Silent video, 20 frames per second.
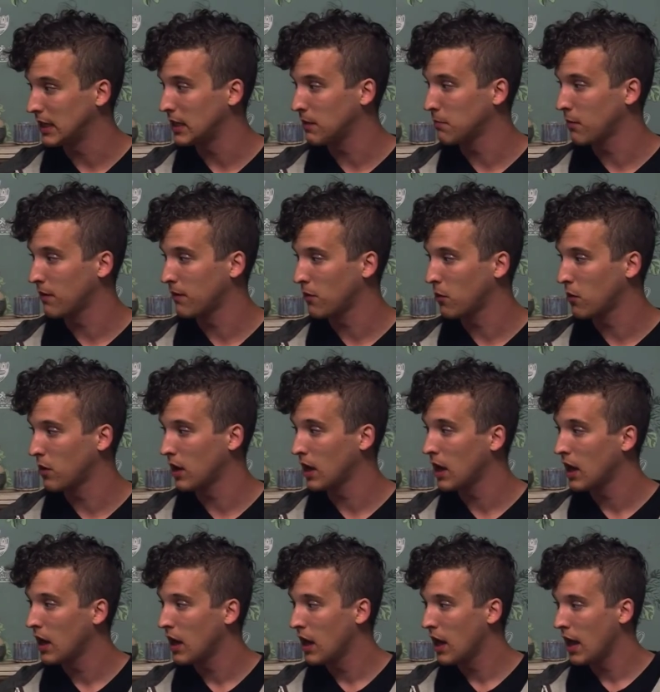it
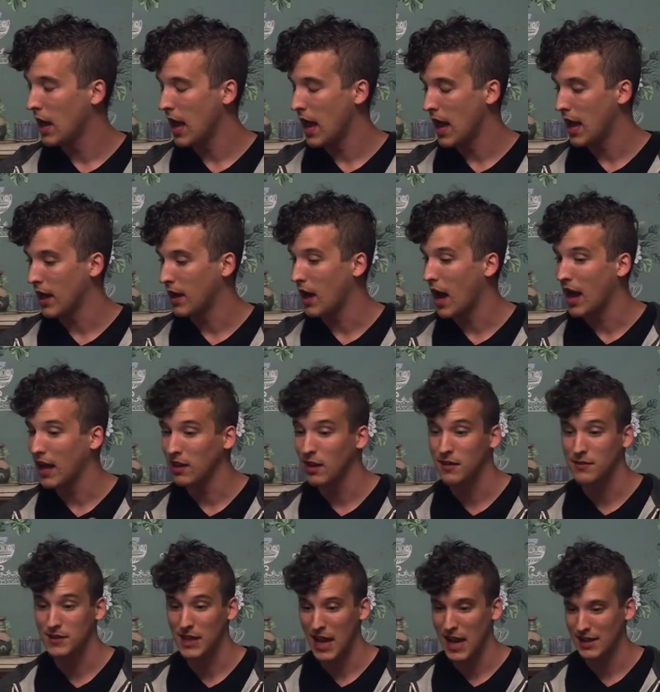before, and I
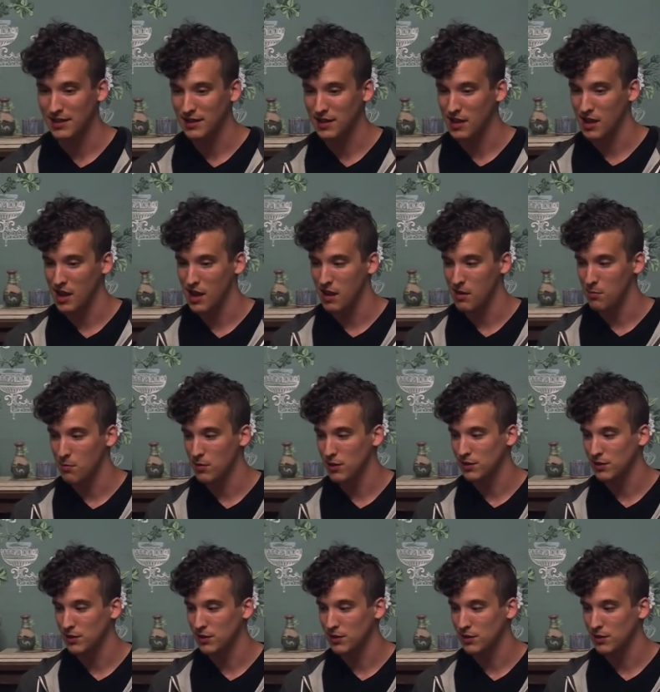love to ask them,